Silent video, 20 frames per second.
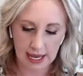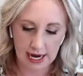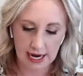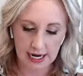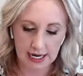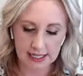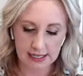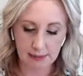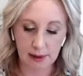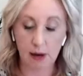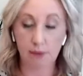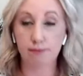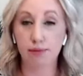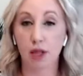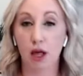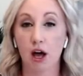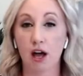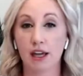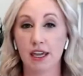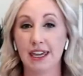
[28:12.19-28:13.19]
And it's about
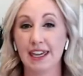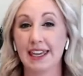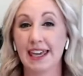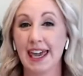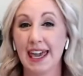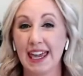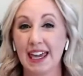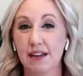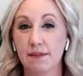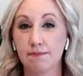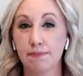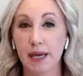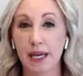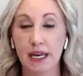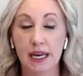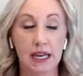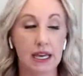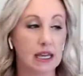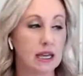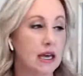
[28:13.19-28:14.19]
blogging and
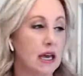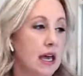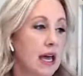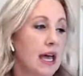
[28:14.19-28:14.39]
pinning